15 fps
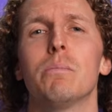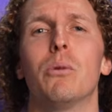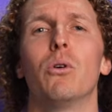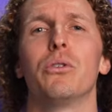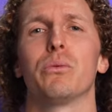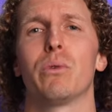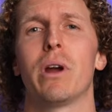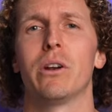are
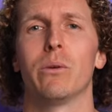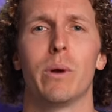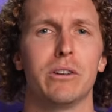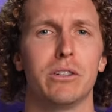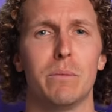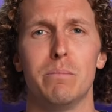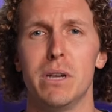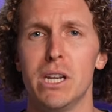both right
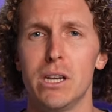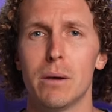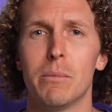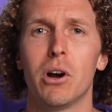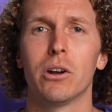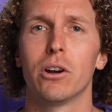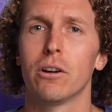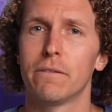around a medium
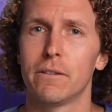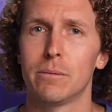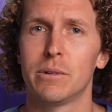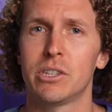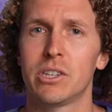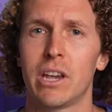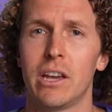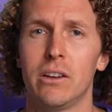on our
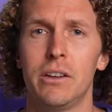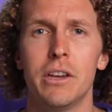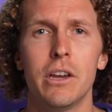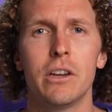firmness scale,